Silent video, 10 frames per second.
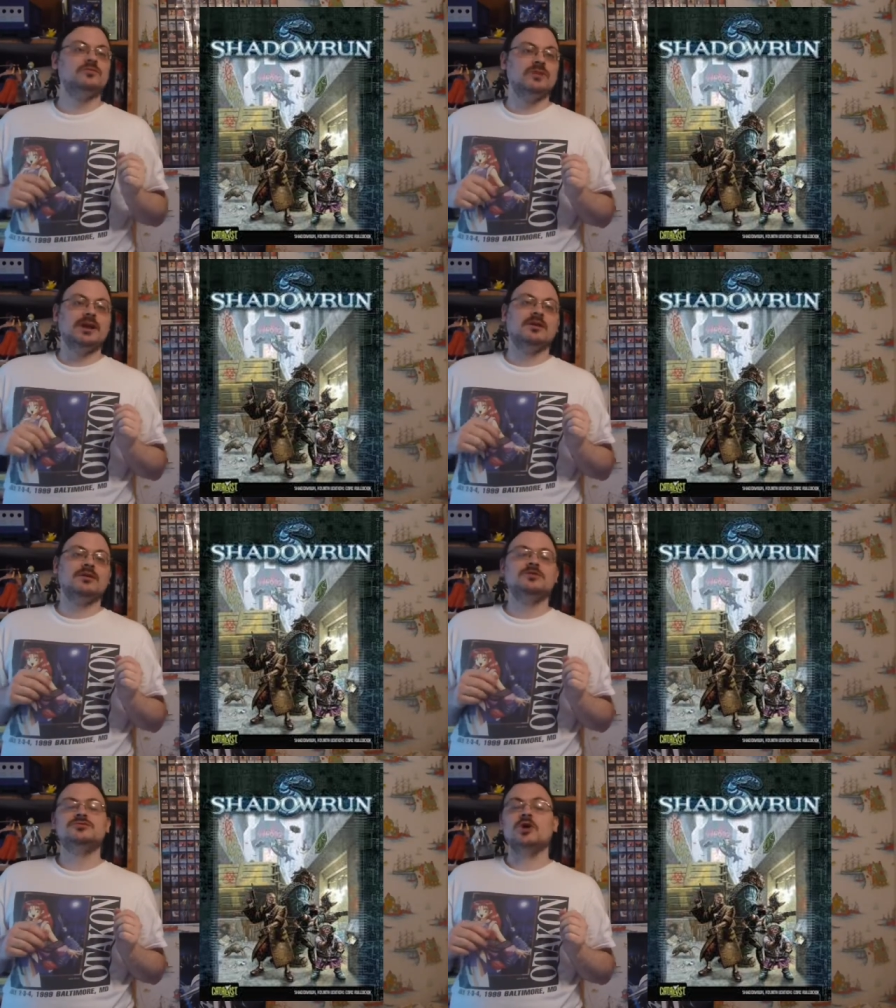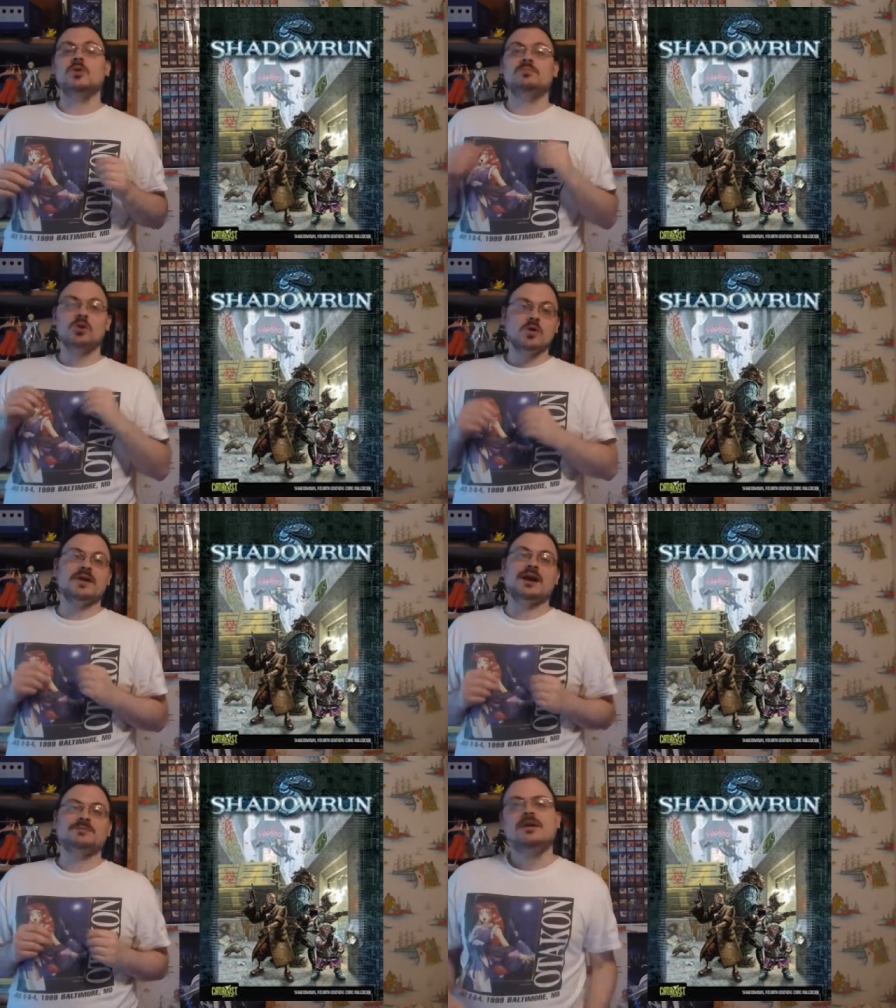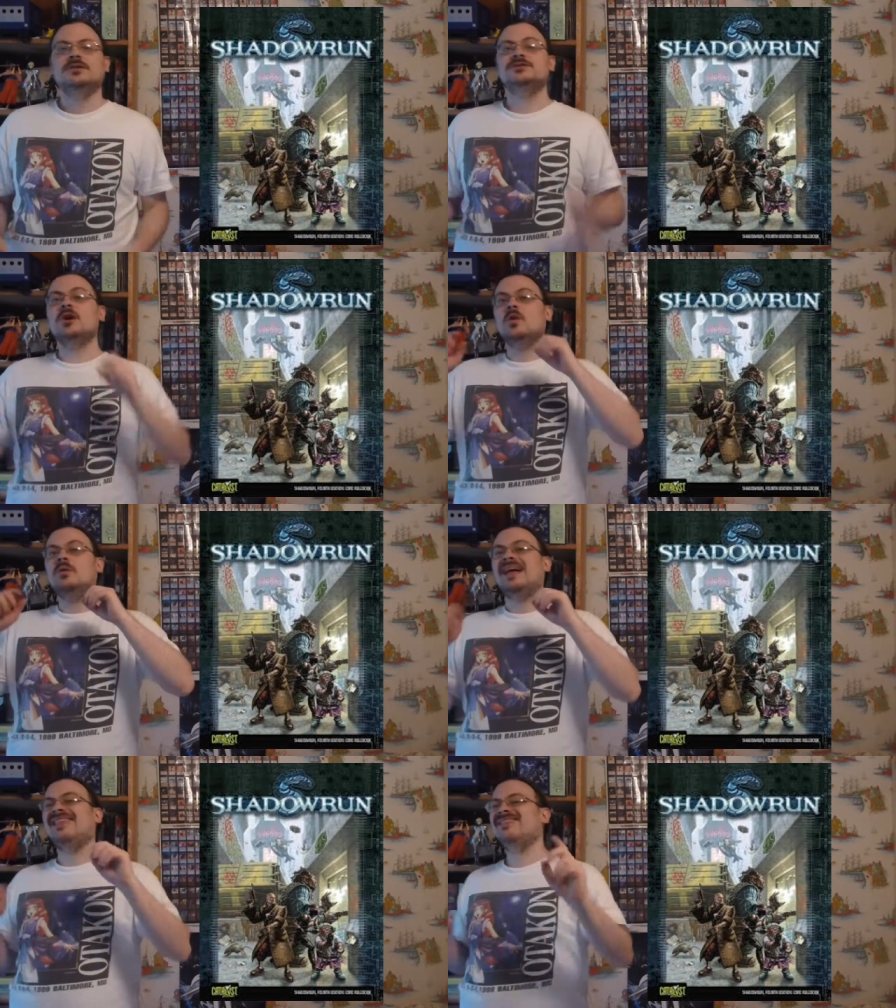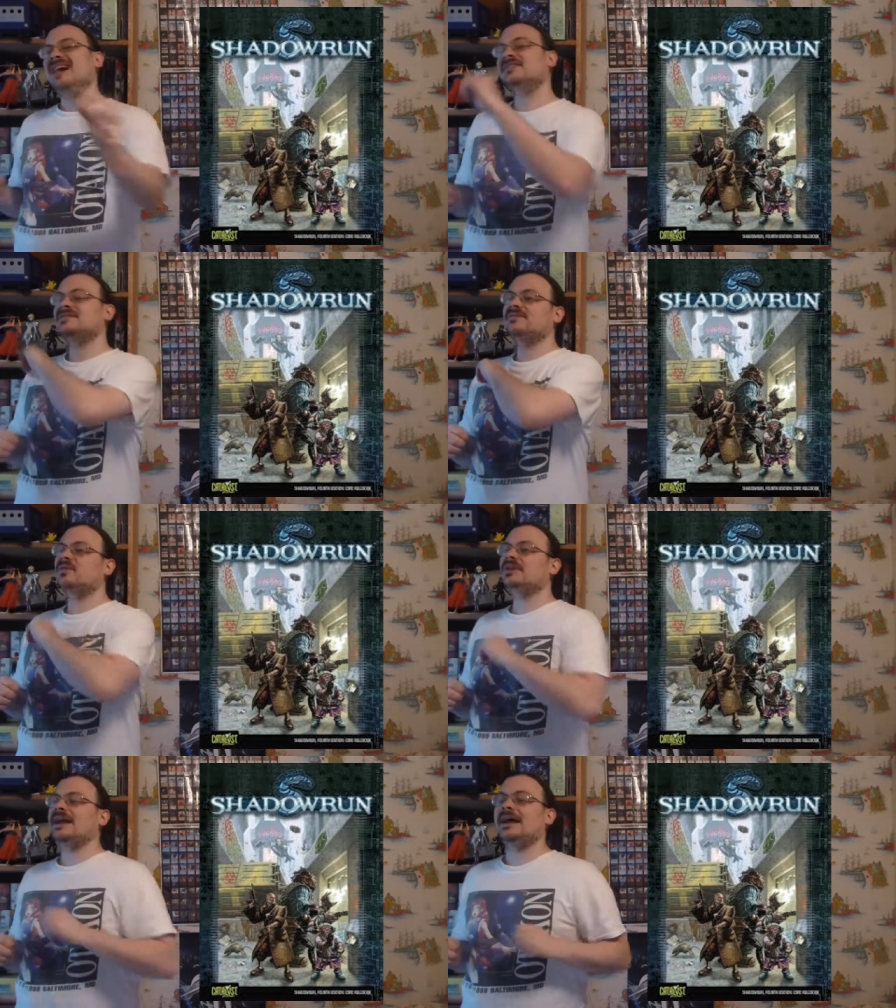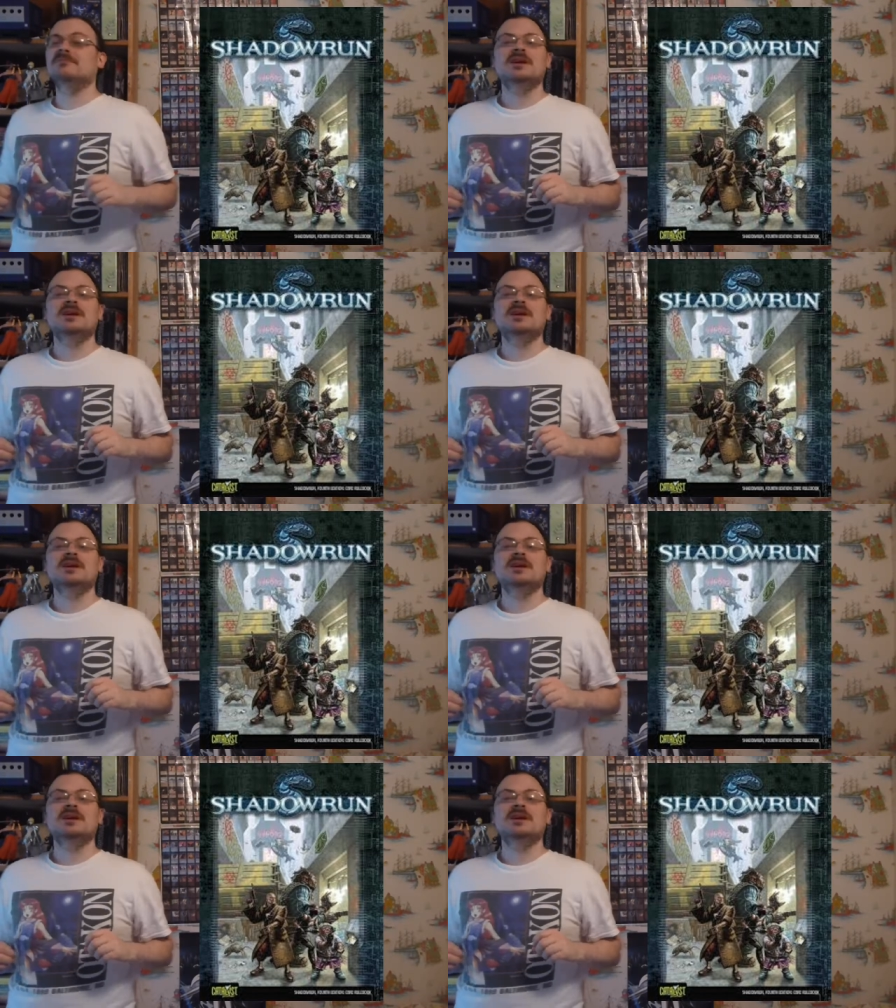rig drone program. So that's it for today.